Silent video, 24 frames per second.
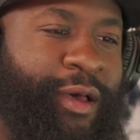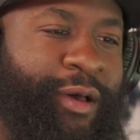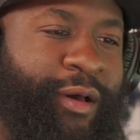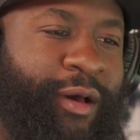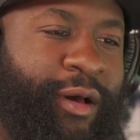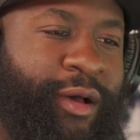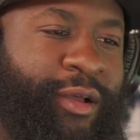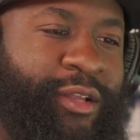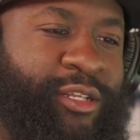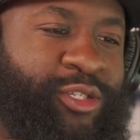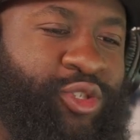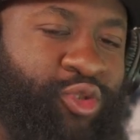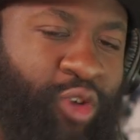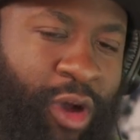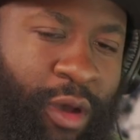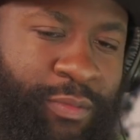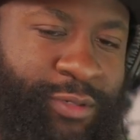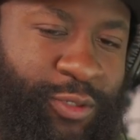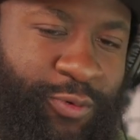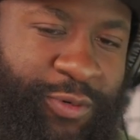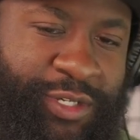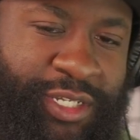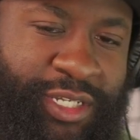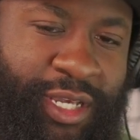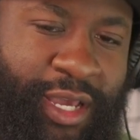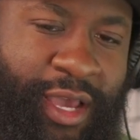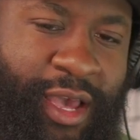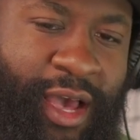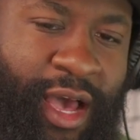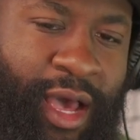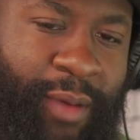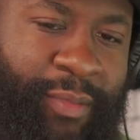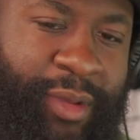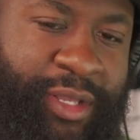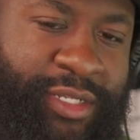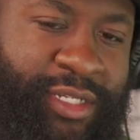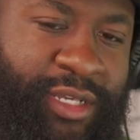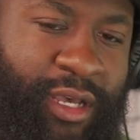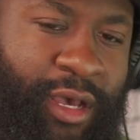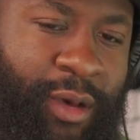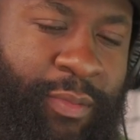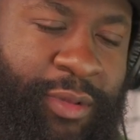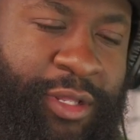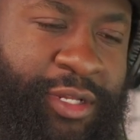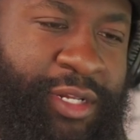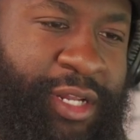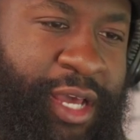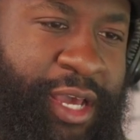Trump's recent comments a
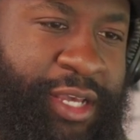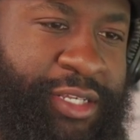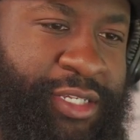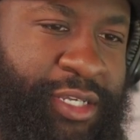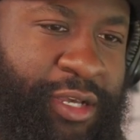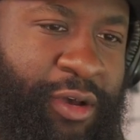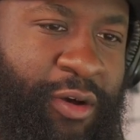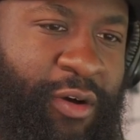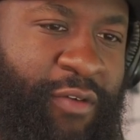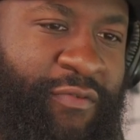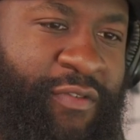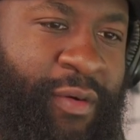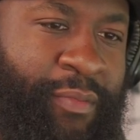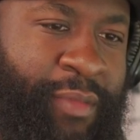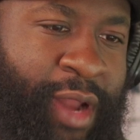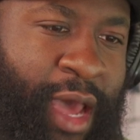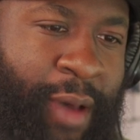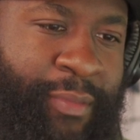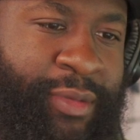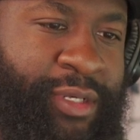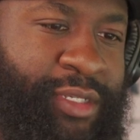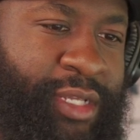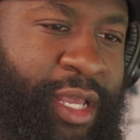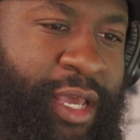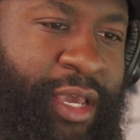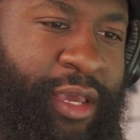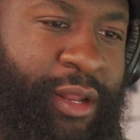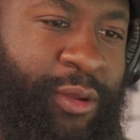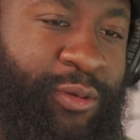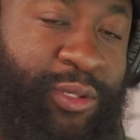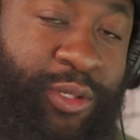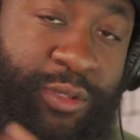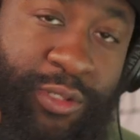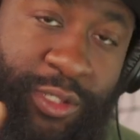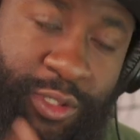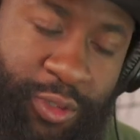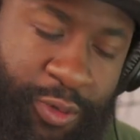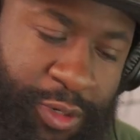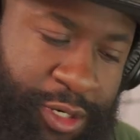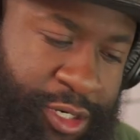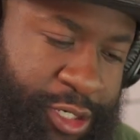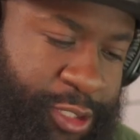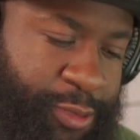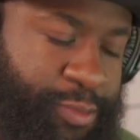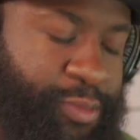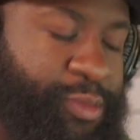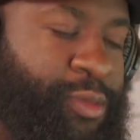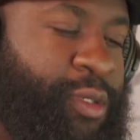couple of days ago, if I'm not mistaken, it was on
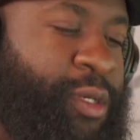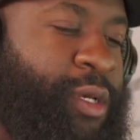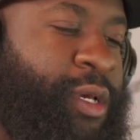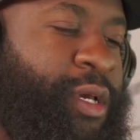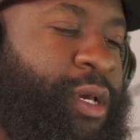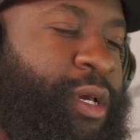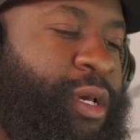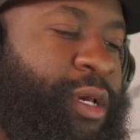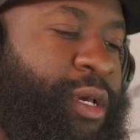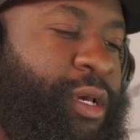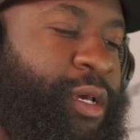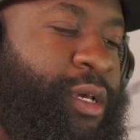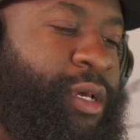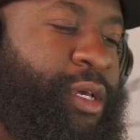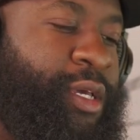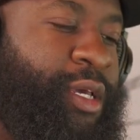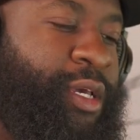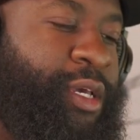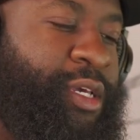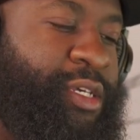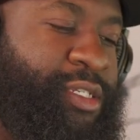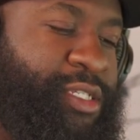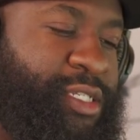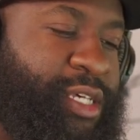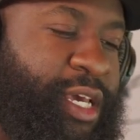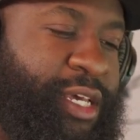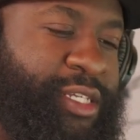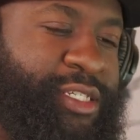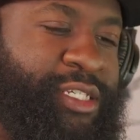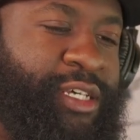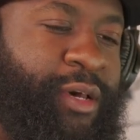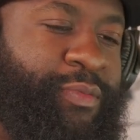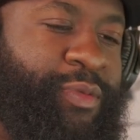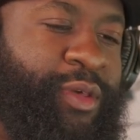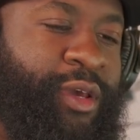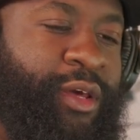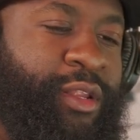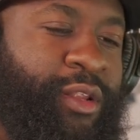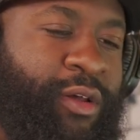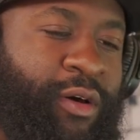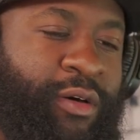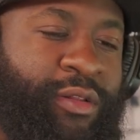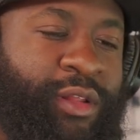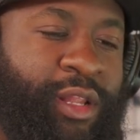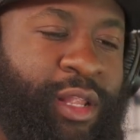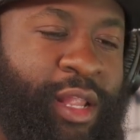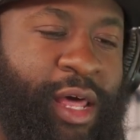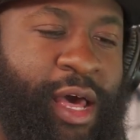Twitter. He said something along
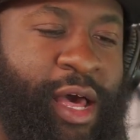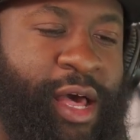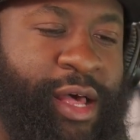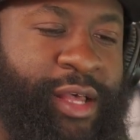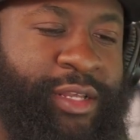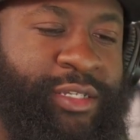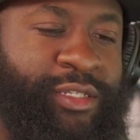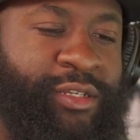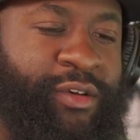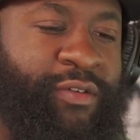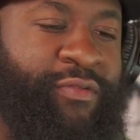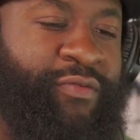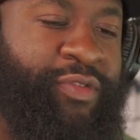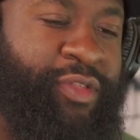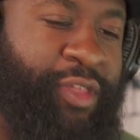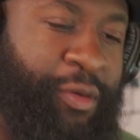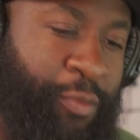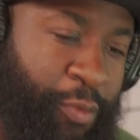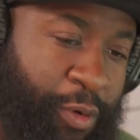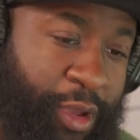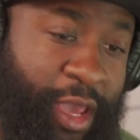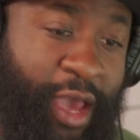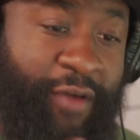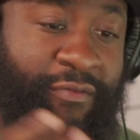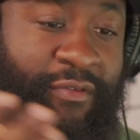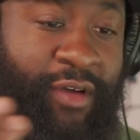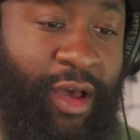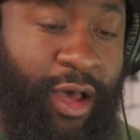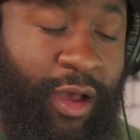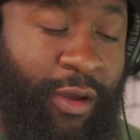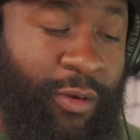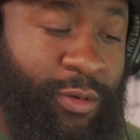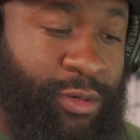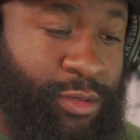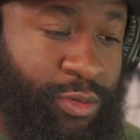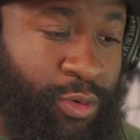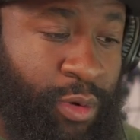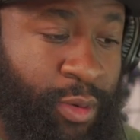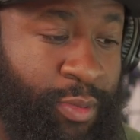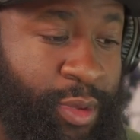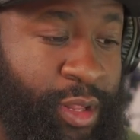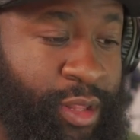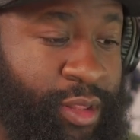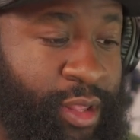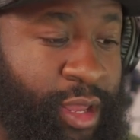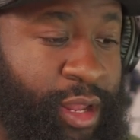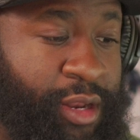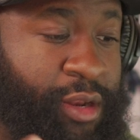the lines of that we have
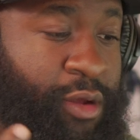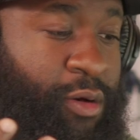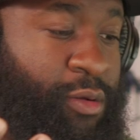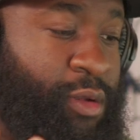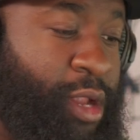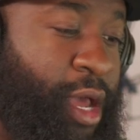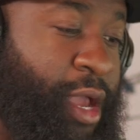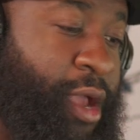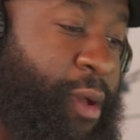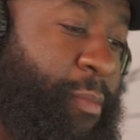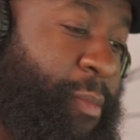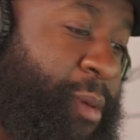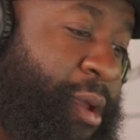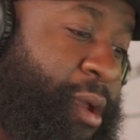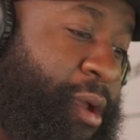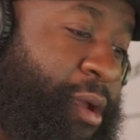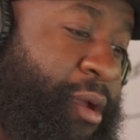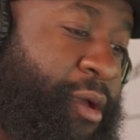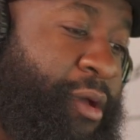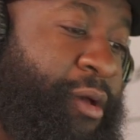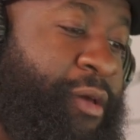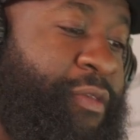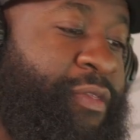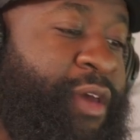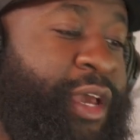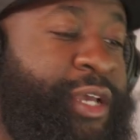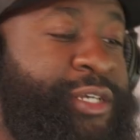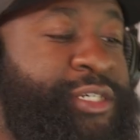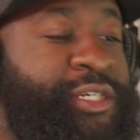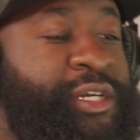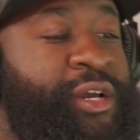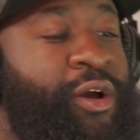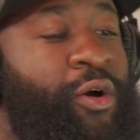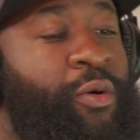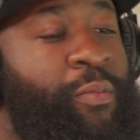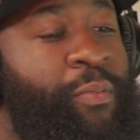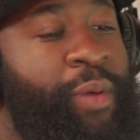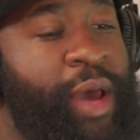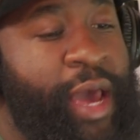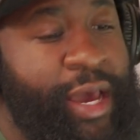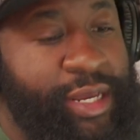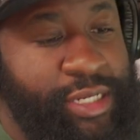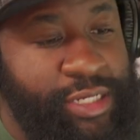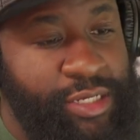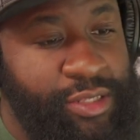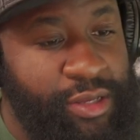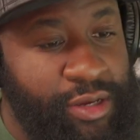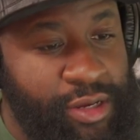congresswomen that don't like America. They should go back
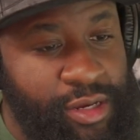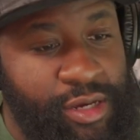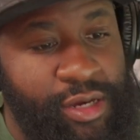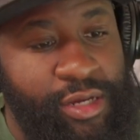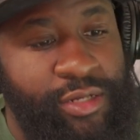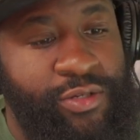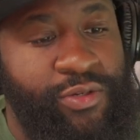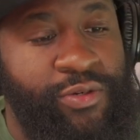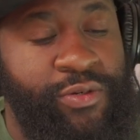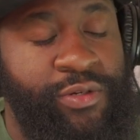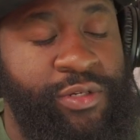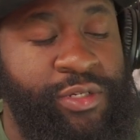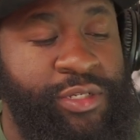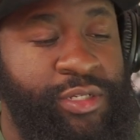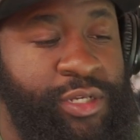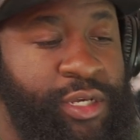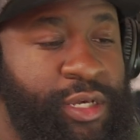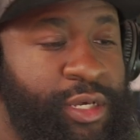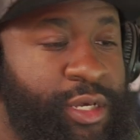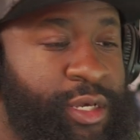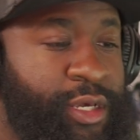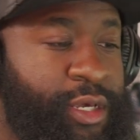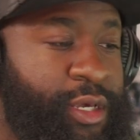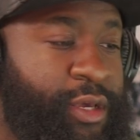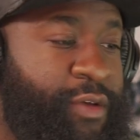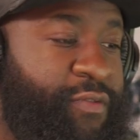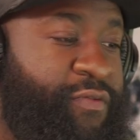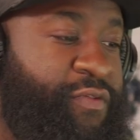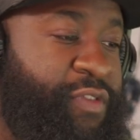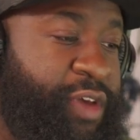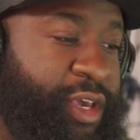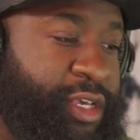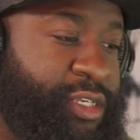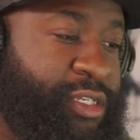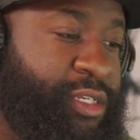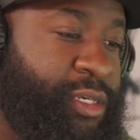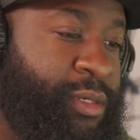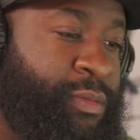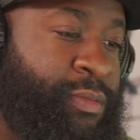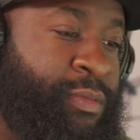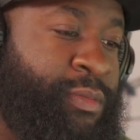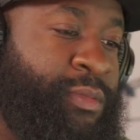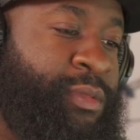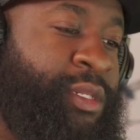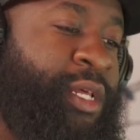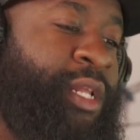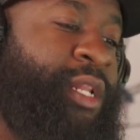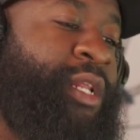to their countries, fix them,
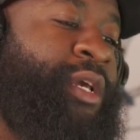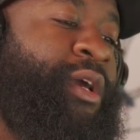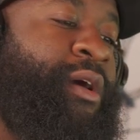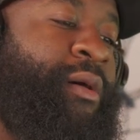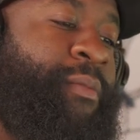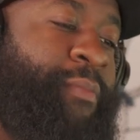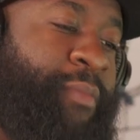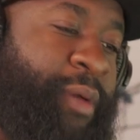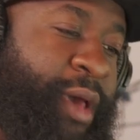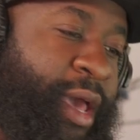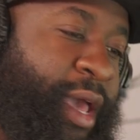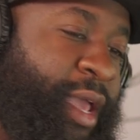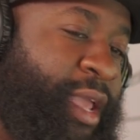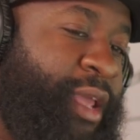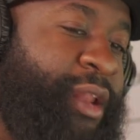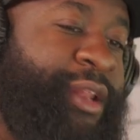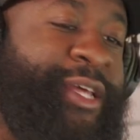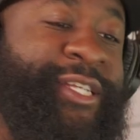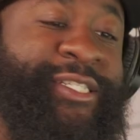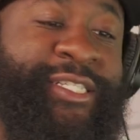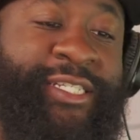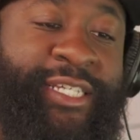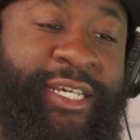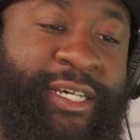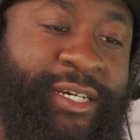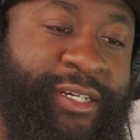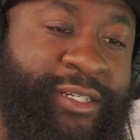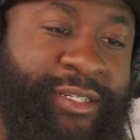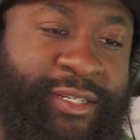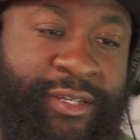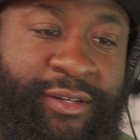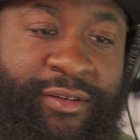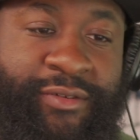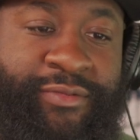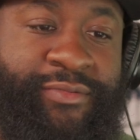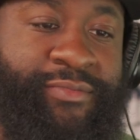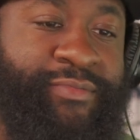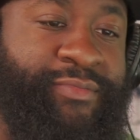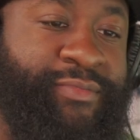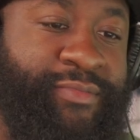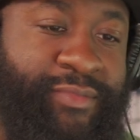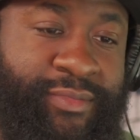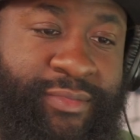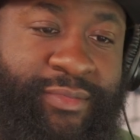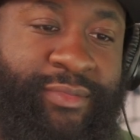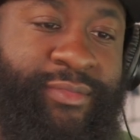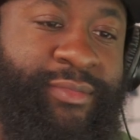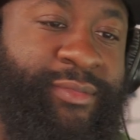then come back and then tell, you know,
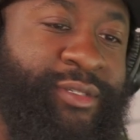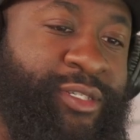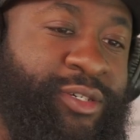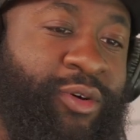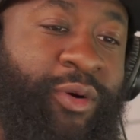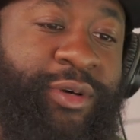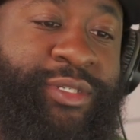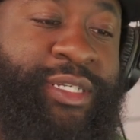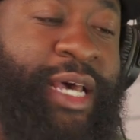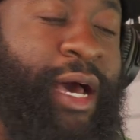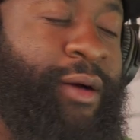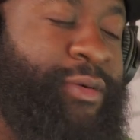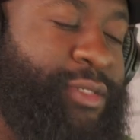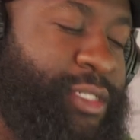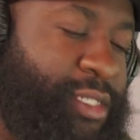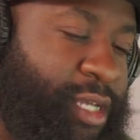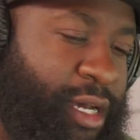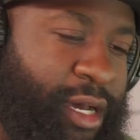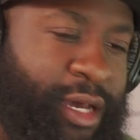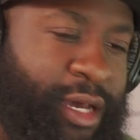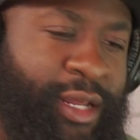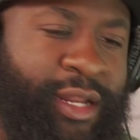show us how it's done.